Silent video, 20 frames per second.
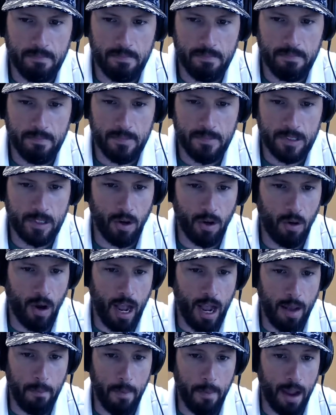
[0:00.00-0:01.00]

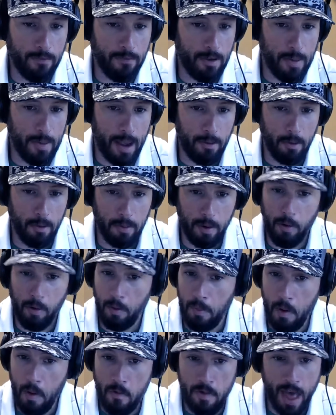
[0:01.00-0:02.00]
my feedback would be
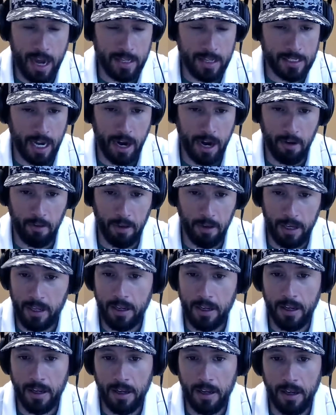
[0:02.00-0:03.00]
remove that entirely.
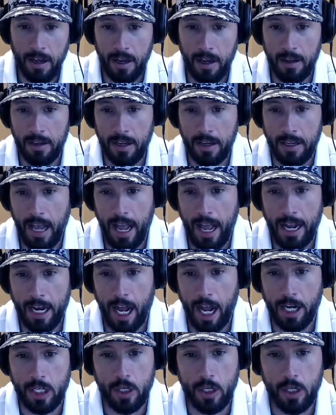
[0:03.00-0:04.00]
I
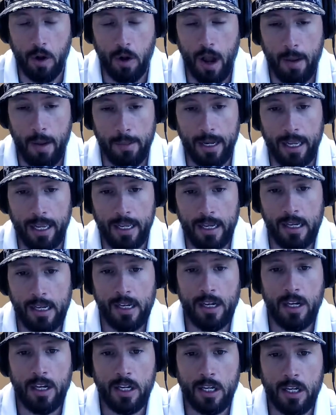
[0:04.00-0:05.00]
just don't know how many
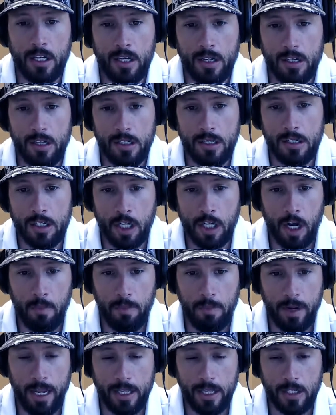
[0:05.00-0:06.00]

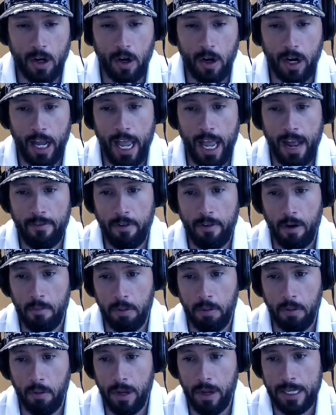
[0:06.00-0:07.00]
companies are going to have their
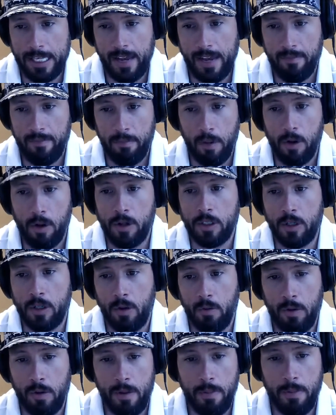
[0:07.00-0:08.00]
employees have personal
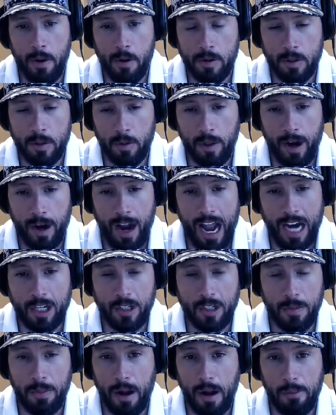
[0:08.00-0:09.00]
repos where they're actually
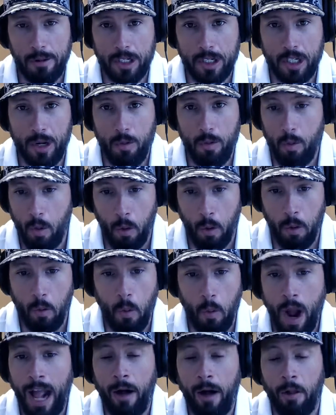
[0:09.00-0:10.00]
publishing
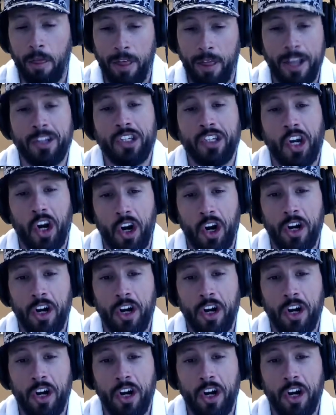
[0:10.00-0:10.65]
worthwhile things under.